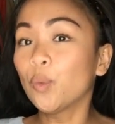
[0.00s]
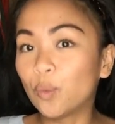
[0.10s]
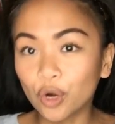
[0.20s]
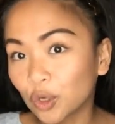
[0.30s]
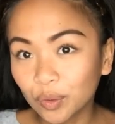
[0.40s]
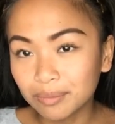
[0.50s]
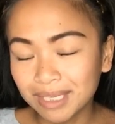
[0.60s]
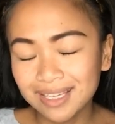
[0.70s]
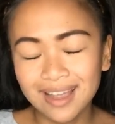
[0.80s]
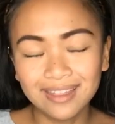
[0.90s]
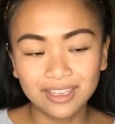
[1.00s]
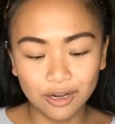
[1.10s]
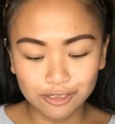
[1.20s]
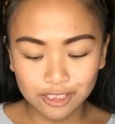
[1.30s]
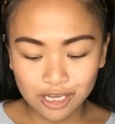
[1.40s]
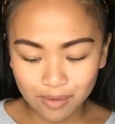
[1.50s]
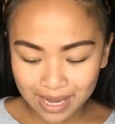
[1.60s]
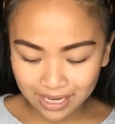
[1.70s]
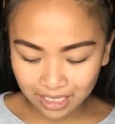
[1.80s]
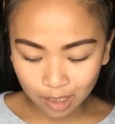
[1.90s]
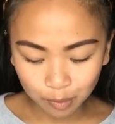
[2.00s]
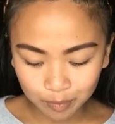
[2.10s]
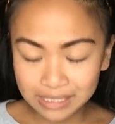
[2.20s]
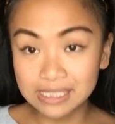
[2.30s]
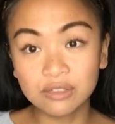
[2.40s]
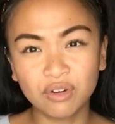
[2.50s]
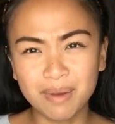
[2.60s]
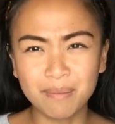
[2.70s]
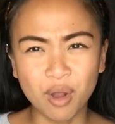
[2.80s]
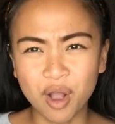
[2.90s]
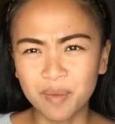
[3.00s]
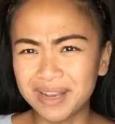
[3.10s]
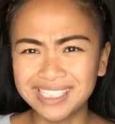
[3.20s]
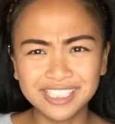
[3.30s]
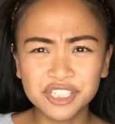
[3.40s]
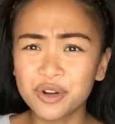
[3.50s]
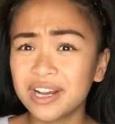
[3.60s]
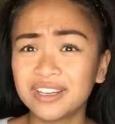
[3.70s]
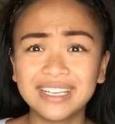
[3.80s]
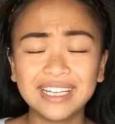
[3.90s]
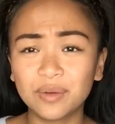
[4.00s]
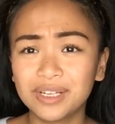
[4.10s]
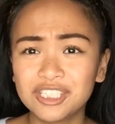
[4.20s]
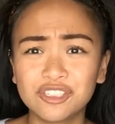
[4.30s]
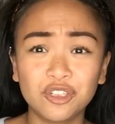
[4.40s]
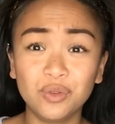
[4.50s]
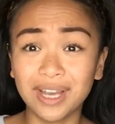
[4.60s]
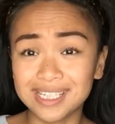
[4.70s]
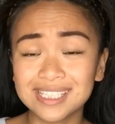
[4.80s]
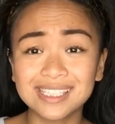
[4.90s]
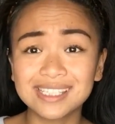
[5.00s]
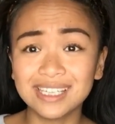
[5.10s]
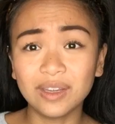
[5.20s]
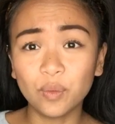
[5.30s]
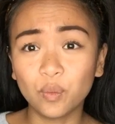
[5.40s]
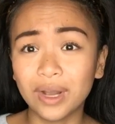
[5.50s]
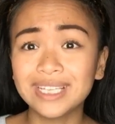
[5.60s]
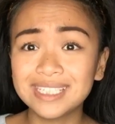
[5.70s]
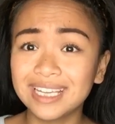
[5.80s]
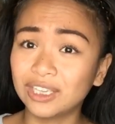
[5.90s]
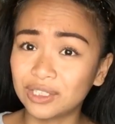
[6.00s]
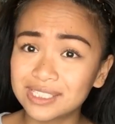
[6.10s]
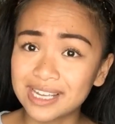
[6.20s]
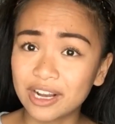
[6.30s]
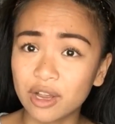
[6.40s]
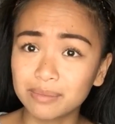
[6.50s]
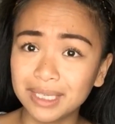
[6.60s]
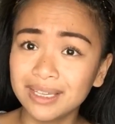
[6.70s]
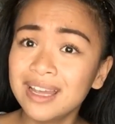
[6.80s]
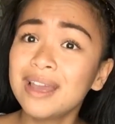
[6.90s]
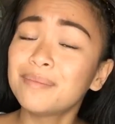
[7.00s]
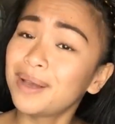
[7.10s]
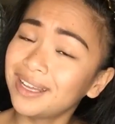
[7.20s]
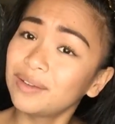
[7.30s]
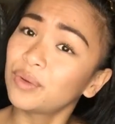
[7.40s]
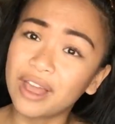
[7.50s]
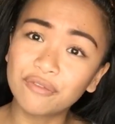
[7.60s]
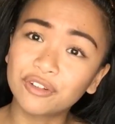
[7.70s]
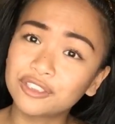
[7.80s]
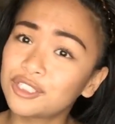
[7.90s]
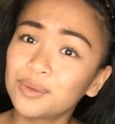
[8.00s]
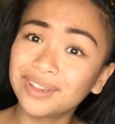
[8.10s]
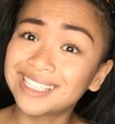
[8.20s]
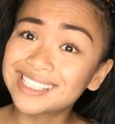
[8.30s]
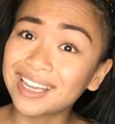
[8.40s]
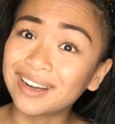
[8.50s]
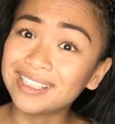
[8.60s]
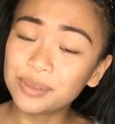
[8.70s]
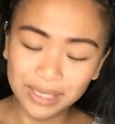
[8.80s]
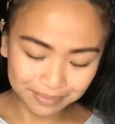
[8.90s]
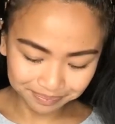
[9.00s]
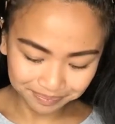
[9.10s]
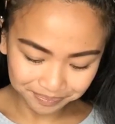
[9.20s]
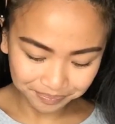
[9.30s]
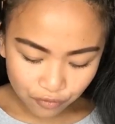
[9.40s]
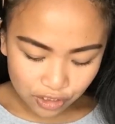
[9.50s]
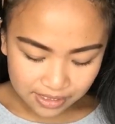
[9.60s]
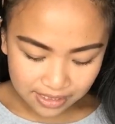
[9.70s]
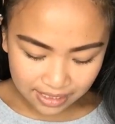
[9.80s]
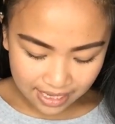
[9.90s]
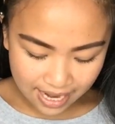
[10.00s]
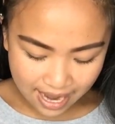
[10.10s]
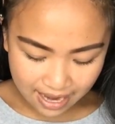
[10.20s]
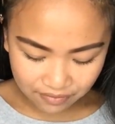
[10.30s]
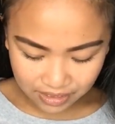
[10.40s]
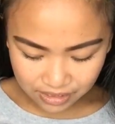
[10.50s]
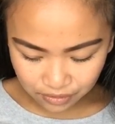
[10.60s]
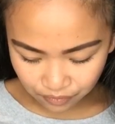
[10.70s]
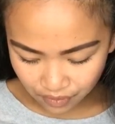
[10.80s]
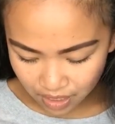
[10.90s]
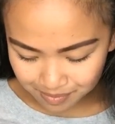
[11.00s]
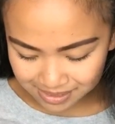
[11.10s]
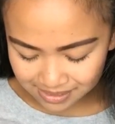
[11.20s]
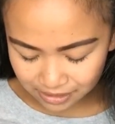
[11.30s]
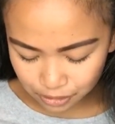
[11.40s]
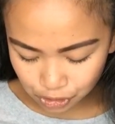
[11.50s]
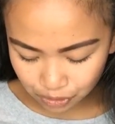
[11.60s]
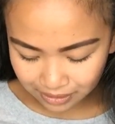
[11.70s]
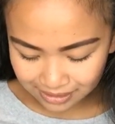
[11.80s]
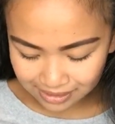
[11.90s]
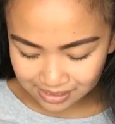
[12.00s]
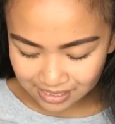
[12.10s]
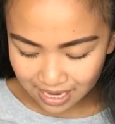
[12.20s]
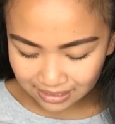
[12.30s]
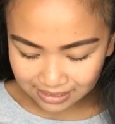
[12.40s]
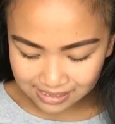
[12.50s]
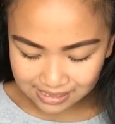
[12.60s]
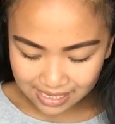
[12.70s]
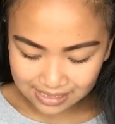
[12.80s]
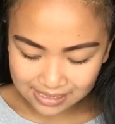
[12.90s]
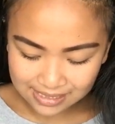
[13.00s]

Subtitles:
work with me. And then also I got a couple pieces for my mom. I did a try on anyways, just so you guys can see what it looks like on me. But without further ado, let's get into it. The first thing that I have is from Signature London Style in a size